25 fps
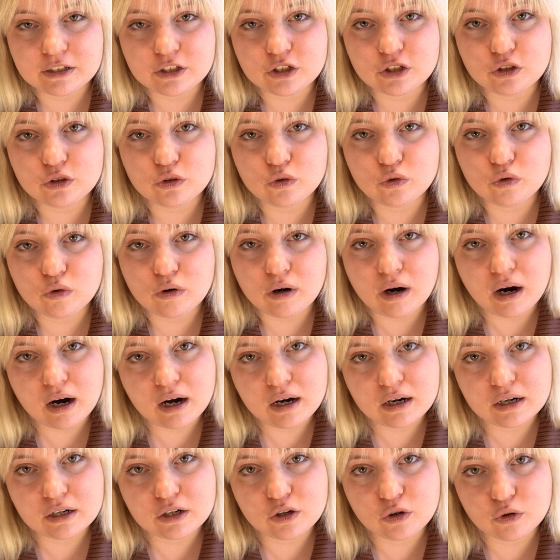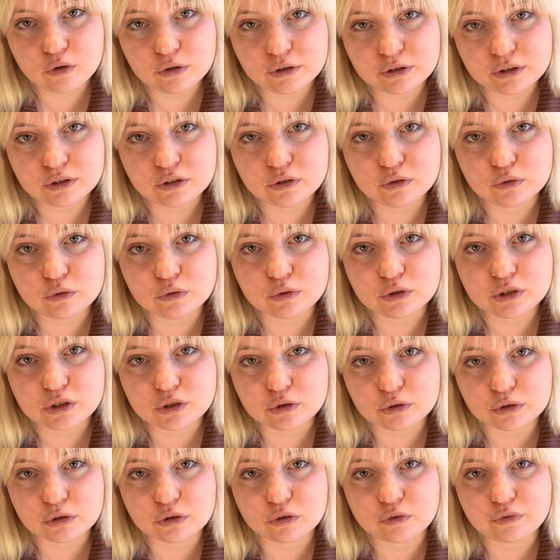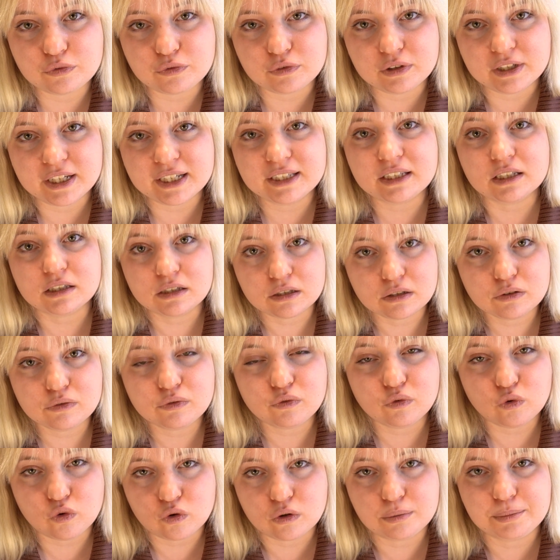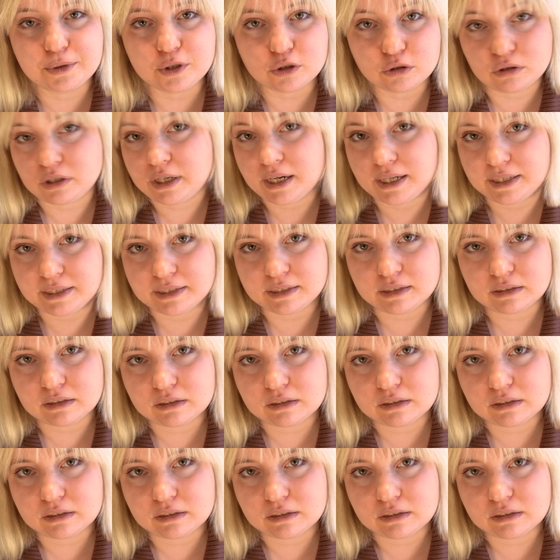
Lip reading: you are going to sort of let it inform your writing.